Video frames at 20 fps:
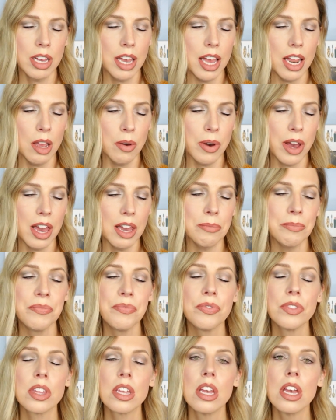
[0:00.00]
Anyway,
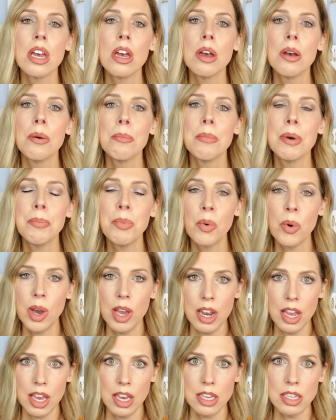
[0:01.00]
my
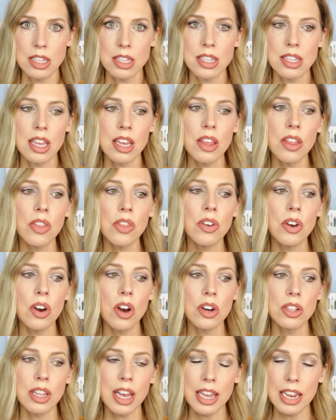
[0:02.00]
point is there
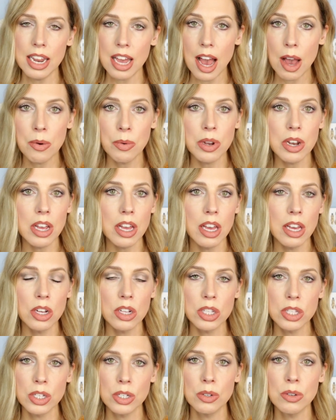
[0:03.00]
are light, I would
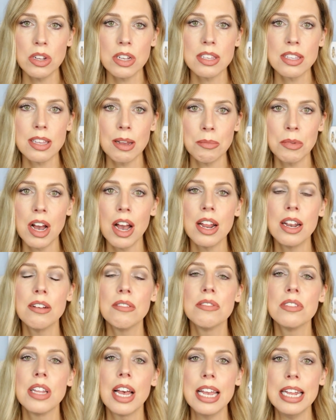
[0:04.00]
include some kind
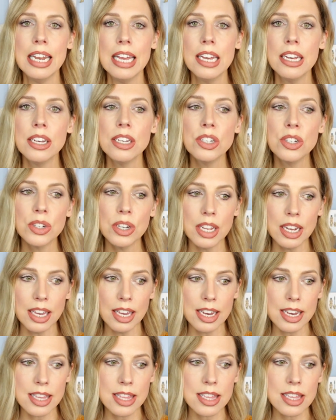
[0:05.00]
of lightening
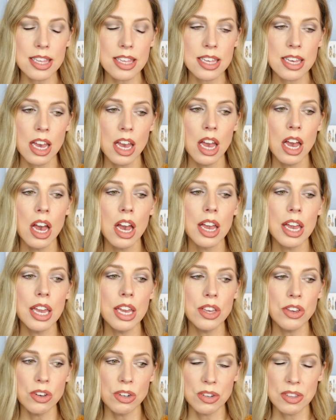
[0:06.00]
ingredient
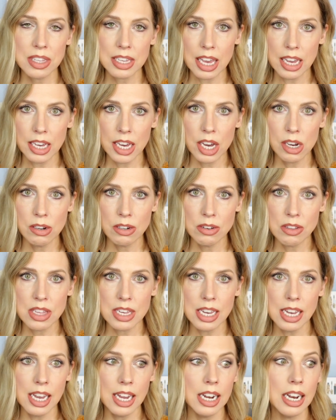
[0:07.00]
in your skincare
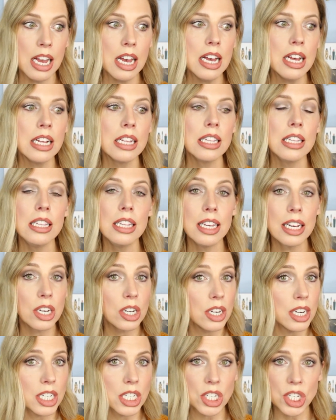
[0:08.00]
routine.
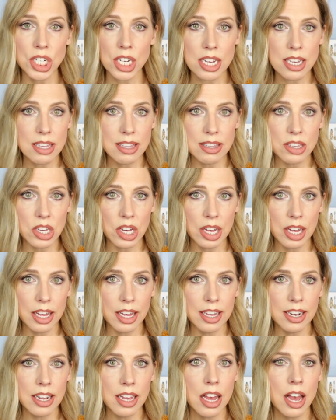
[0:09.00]
Licorice is
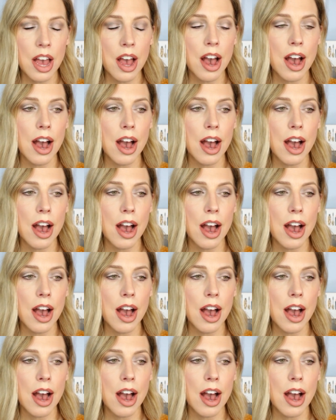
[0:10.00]
good.